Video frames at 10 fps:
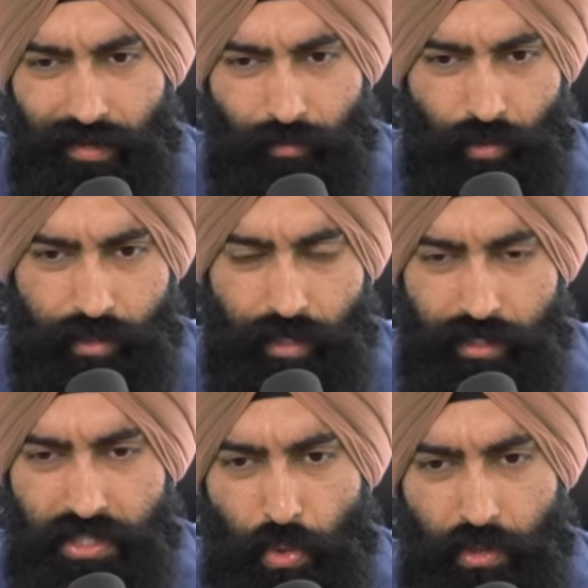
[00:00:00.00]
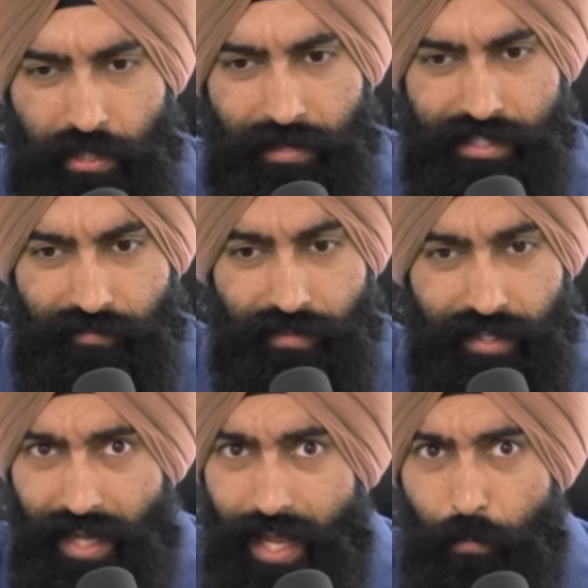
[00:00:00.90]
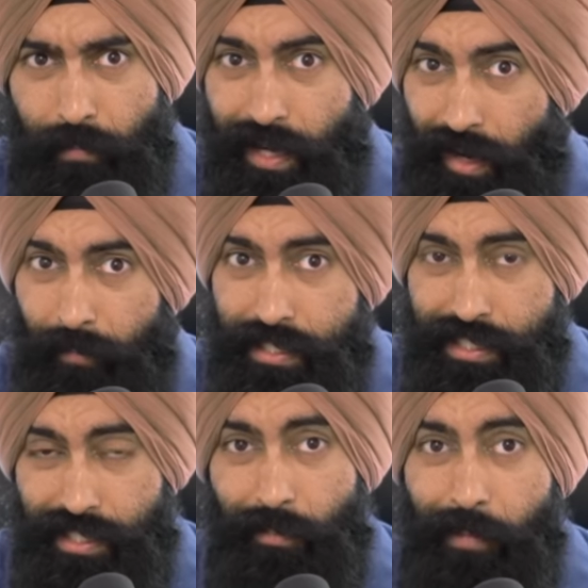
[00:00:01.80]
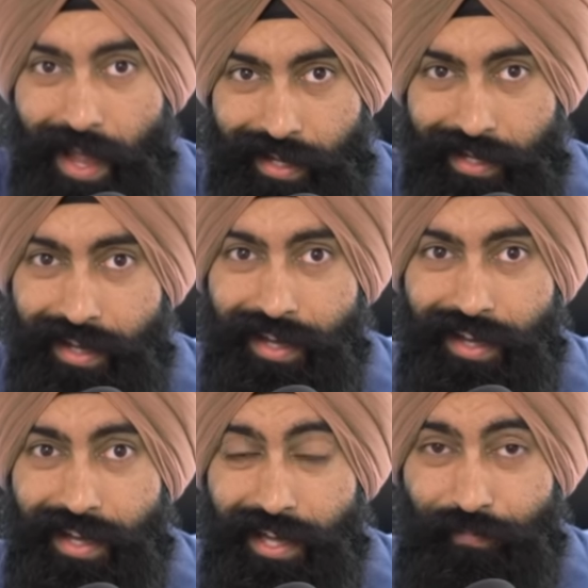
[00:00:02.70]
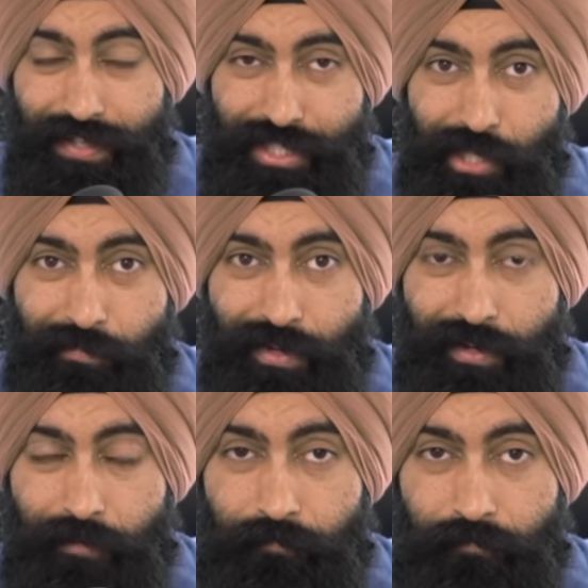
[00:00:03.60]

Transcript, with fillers: If I'm going on a short domestic flight, yeah, you bet, I'm going to sit in the back if it's cheaper.